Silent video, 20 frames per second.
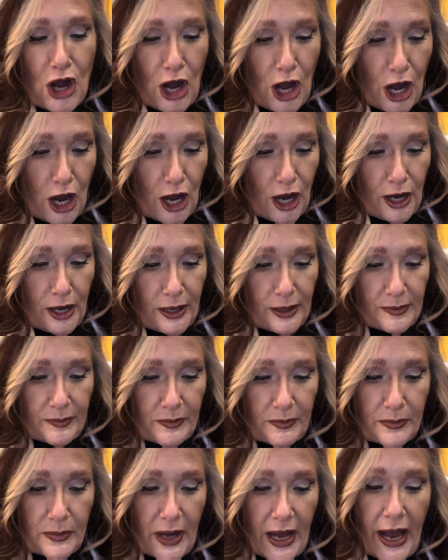I
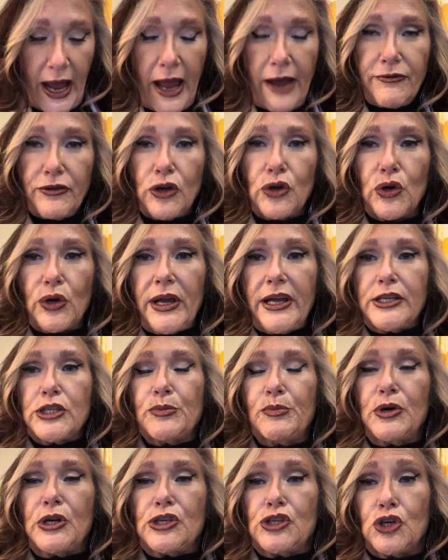have agreed to
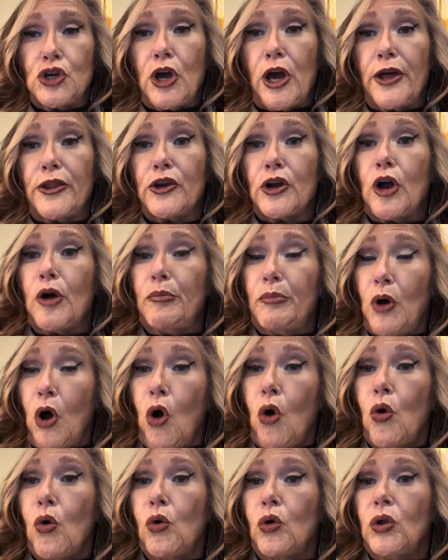put together a
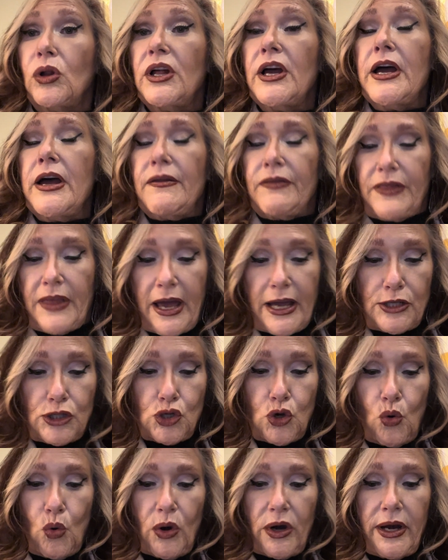poll that
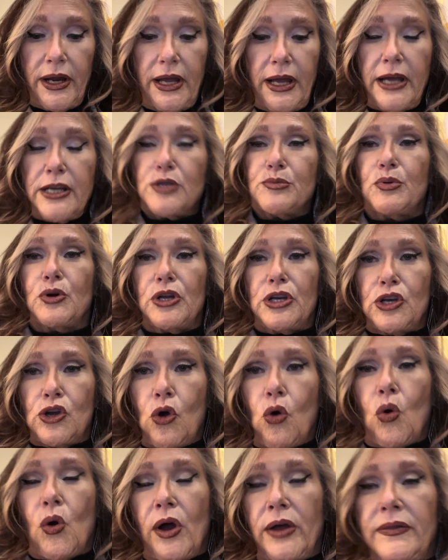Tori is putting
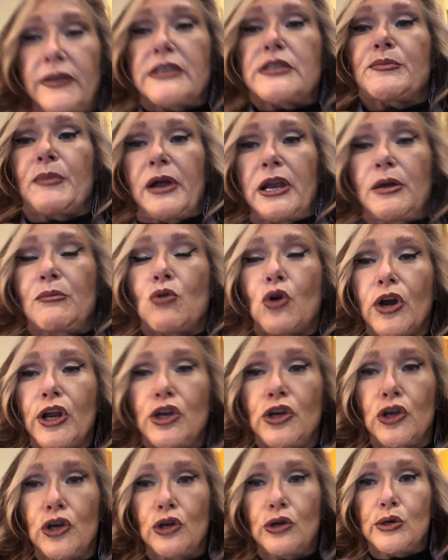on this Monday Morning
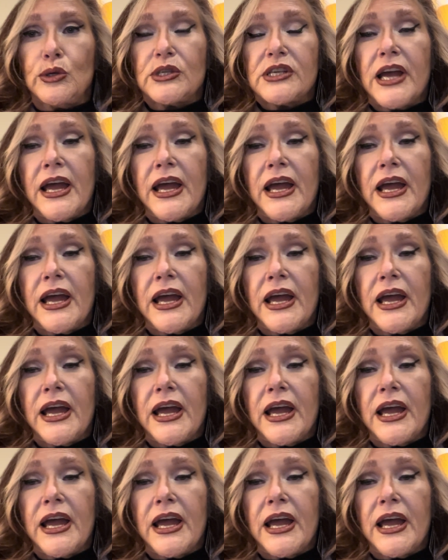News